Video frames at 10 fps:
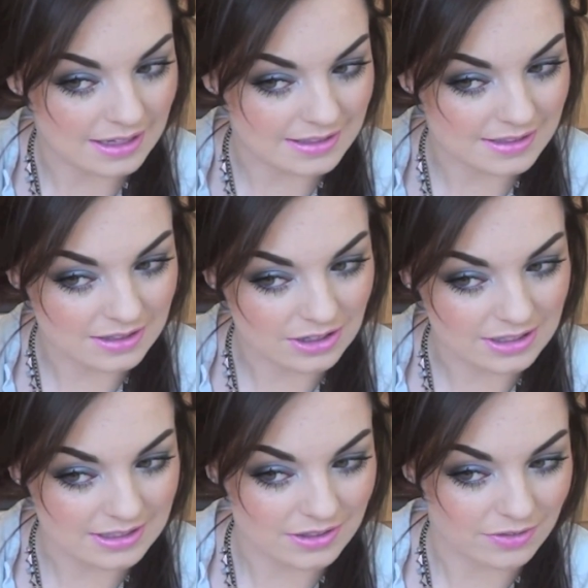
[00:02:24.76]
and
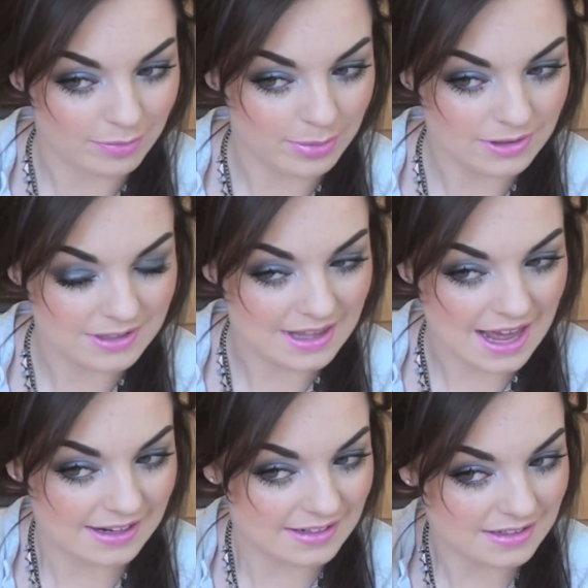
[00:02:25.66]
slowly sort of pull to
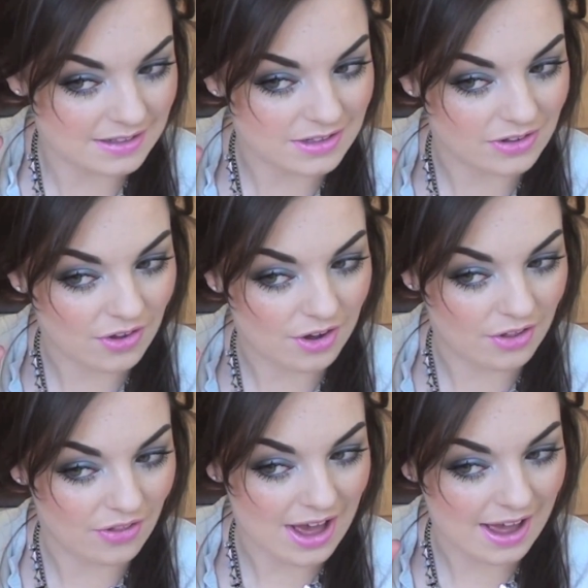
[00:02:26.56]
the ends until
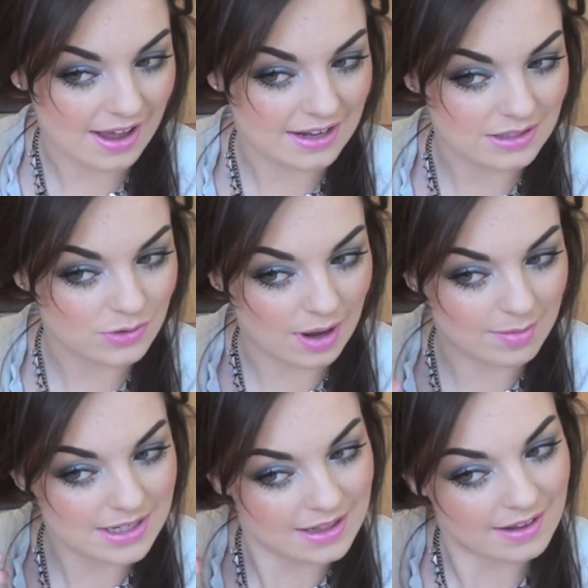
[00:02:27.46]
all the hair is
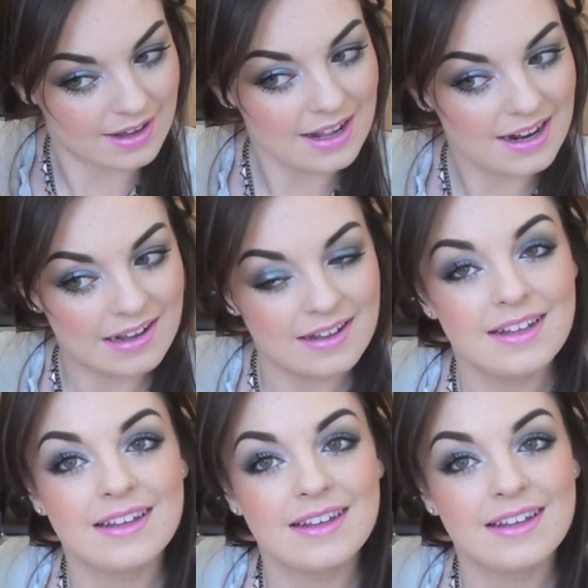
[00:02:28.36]
trapped in the curler,